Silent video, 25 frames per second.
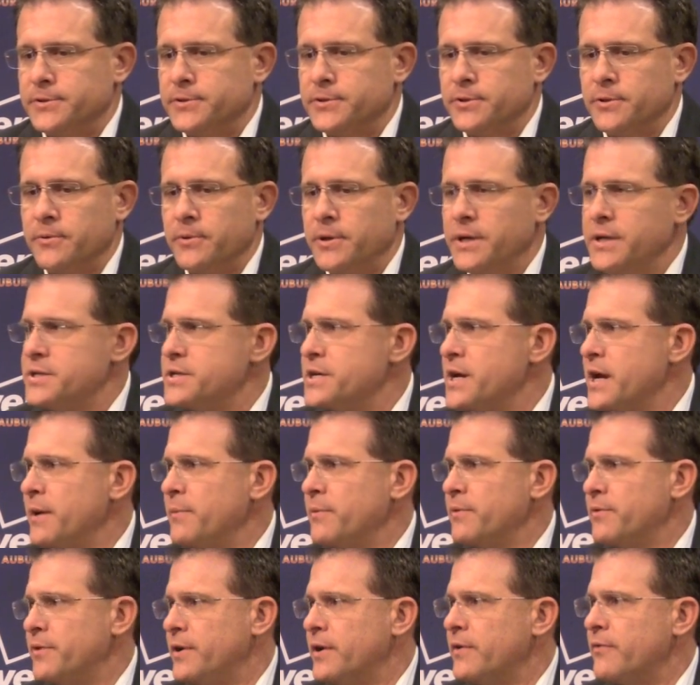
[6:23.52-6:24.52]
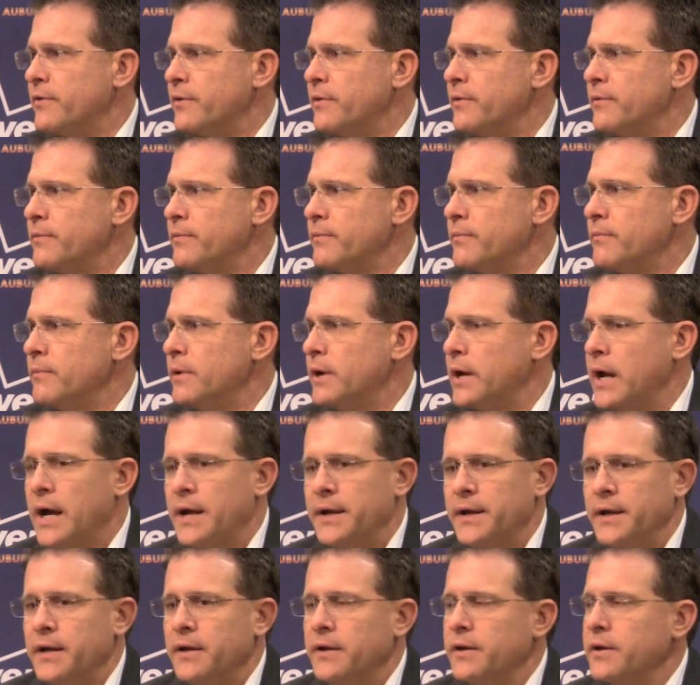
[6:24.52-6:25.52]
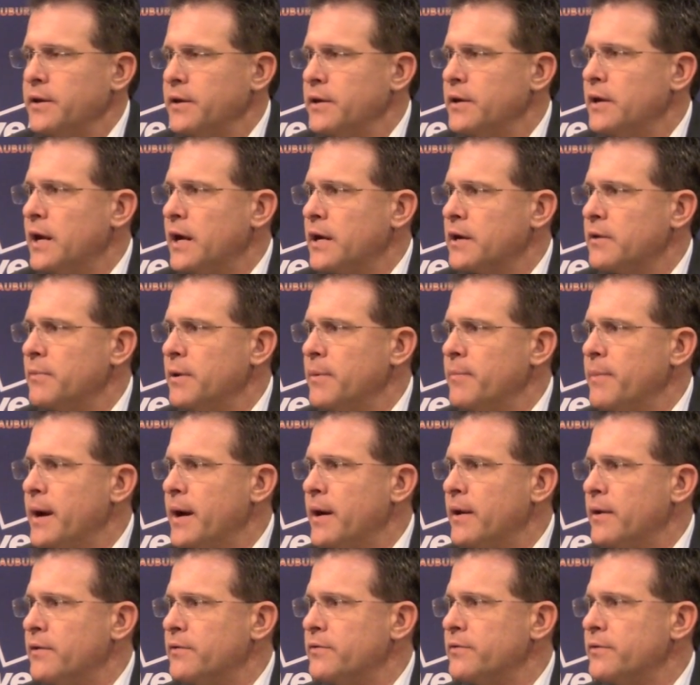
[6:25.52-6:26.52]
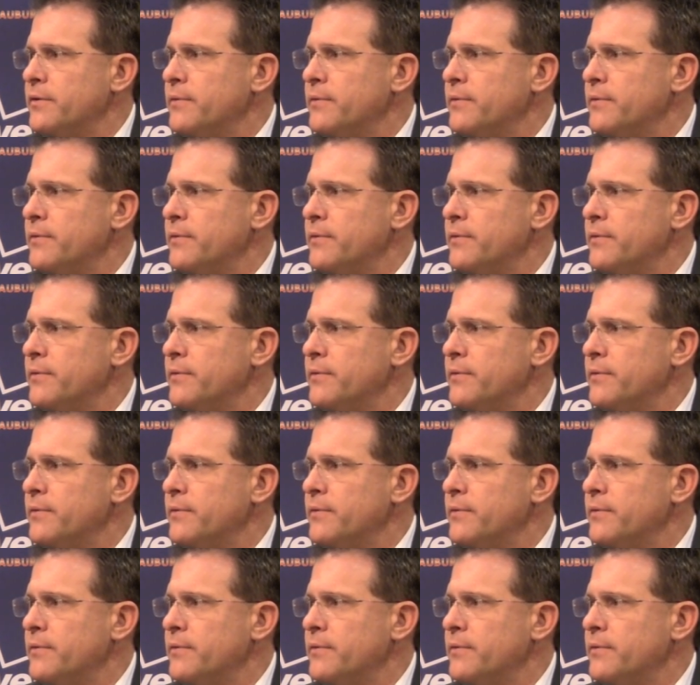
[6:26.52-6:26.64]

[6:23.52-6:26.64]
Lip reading: So each game is different. But ideally, you'd like to be balanced.